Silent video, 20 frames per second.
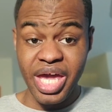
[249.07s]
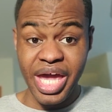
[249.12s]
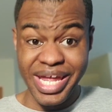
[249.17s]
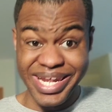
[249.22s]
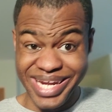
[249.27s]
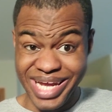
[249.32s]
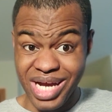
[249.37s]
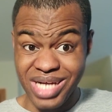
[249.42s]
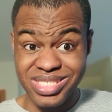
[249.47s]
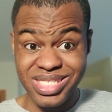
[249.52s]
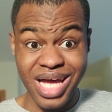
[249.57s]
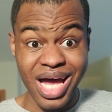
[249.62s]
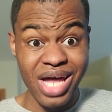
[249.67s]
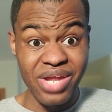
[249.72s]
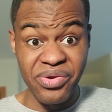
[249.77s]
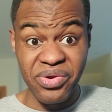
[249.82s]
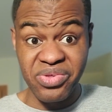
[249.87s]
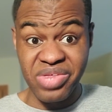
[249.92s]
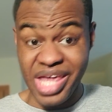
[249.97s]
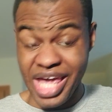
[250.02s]
And there's
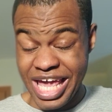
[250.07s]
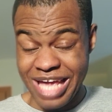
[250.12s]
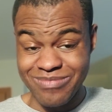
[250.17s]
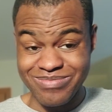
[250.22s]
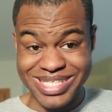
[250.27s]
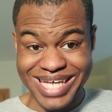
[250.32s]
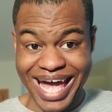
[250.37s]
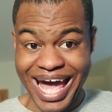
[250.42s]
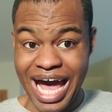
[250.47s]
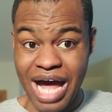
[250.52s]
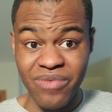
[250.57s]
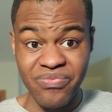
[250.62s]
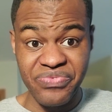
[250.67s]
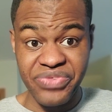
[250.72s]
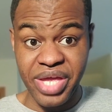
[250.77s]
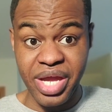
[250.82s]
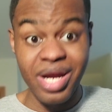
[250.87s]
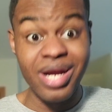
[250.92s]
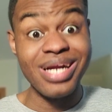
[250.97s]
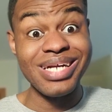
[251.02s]
other games out
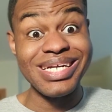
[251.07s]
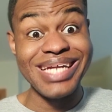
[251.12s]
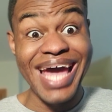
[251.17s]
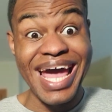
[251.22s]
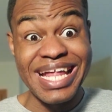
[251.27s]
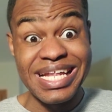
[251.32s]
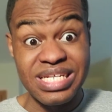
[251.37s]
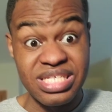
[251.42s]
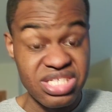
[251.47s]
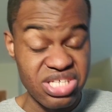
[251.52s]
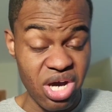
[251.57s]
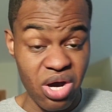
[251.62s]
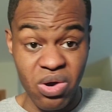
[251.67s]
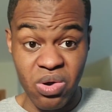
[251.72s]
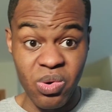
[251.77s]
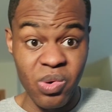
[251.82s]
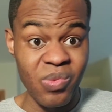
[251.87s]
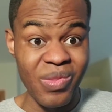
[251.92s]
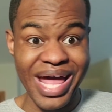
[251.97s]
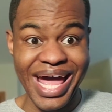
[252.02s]
there that
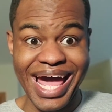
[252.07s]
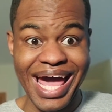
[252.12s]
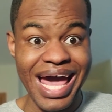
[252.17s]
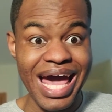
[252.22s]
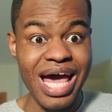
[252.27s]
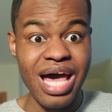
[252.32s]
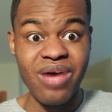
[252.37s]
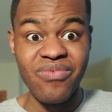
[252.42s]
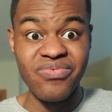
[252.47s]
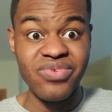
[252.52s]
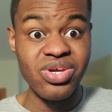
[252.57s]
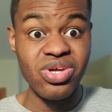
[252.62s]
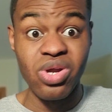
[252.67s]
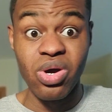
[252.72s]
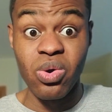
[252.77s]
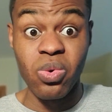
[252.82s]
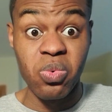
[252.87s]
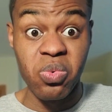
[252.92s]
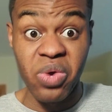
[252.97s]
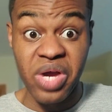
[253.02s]
don't have,
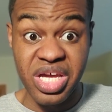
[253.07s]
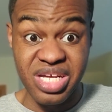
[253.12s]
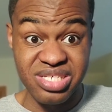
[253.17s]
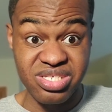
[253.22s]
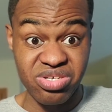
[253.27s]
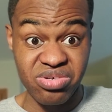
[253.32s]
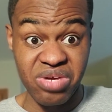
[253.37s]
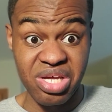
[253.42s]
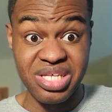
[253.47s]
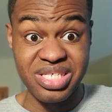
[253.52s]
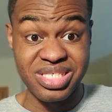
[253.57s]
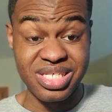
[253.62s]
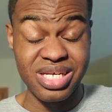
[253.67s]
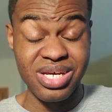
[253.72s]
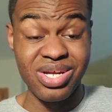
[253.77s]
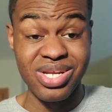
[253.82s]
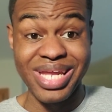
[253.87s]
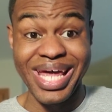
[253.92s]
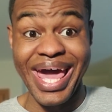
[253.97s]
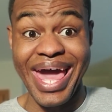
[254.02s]
ray tracing
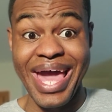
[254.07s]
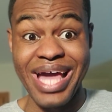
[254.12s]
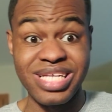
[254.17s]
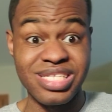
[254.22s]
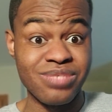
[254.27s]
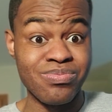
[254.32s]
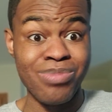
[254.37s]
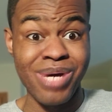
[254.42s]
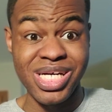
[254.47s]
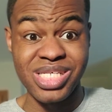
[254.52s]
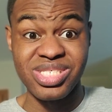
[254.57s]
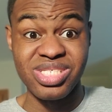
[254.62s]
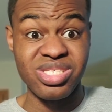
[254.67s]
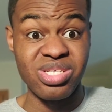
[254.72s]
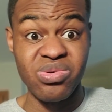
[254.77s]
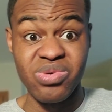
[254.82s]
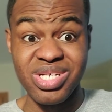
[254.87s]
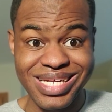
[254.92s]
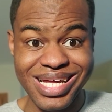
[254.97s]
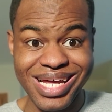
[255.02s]
on the Xbox
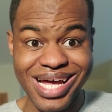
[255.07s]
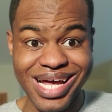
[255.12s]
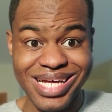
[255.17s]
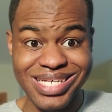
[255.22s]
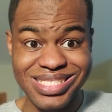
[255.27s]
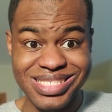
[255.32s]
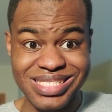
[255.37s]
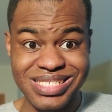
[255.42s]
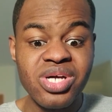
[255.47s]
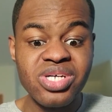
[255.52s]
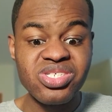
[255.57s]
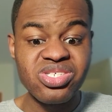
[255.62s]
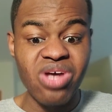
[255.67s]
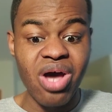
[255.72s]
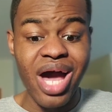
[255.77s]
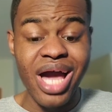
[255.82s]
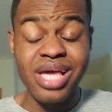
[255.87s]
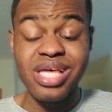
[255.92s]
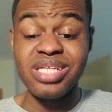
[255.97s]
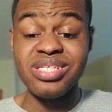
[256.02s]
Series S. So
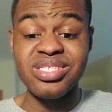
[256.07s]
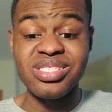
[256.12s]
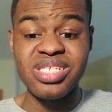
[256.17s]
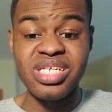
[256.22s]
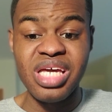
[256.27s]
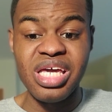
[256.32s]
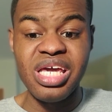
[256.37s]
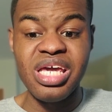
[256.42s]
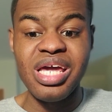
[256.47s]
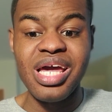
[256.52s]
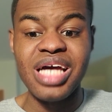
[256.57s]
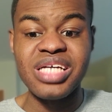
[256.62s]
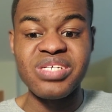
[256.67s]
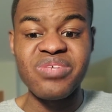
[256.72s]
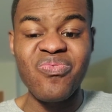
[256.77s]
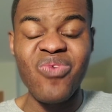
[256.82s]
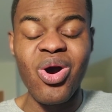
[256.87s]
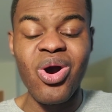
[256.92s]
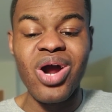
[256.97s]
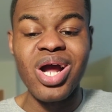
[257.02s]
I can see, as
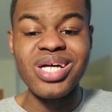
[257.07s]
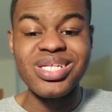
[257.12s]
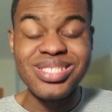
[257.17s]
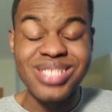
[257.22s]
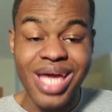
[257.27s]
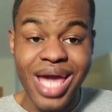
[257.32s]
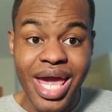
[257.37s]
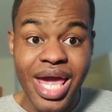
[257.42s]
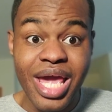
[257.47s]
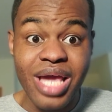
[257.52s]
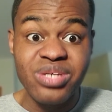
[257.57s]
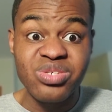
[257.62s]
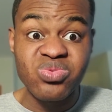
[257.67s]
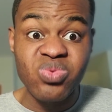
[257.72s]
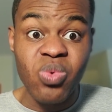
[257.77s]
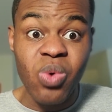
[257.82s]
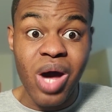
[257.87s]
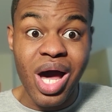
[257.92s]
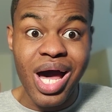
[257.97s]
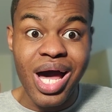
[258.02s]
far as
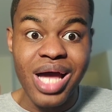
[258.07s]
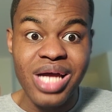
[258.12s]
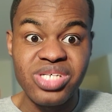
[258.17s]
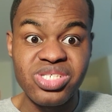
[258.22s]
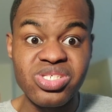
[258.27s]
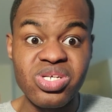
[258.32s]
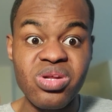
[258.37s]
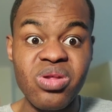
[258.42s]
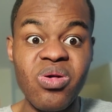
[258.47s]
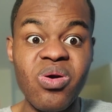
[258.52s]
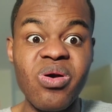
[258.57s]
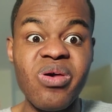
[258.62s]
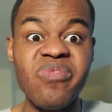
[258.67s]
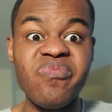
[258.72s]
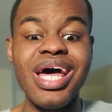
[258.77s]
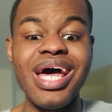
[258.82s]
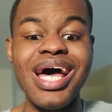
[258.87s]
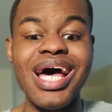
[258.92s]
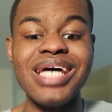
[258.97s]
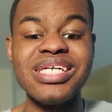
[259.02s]
games-wise,
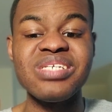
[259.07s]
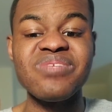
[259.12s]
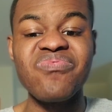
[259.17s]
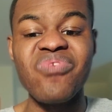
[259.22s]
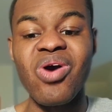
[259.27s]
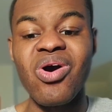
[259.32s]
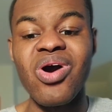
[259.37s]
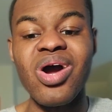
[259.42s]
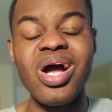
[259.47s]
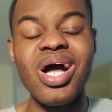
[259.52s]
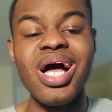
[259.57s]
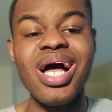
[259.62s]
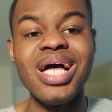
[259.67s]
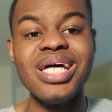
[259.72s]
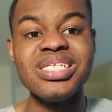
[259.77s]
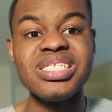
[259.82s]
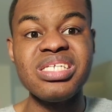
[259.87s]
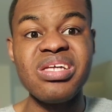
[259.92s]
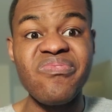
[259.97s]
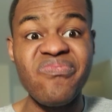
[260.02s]
as far
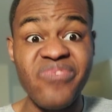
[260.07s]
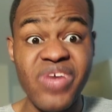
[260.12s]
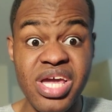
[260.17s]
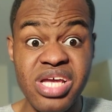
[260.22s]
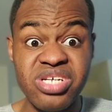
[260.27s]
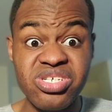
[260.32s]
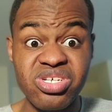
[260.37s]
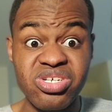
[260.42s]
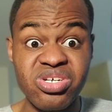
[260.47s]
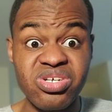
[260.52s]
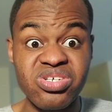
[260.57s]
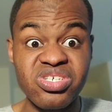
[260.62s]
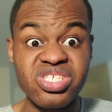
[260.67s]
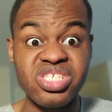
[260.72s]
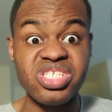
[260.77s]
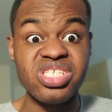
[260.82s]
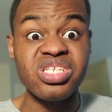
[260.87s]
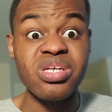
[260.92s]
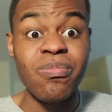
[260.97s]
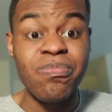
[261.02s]
as features
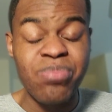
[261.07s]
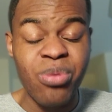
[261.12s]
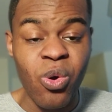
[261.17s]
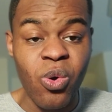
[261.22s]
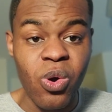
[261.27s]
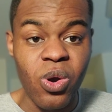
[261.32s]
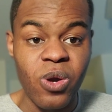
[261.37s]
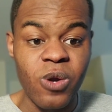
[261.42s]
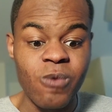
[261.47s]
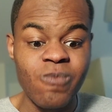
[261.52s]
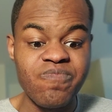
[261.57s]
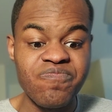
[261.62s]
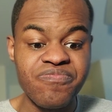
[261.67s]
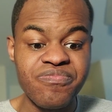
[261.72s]
support,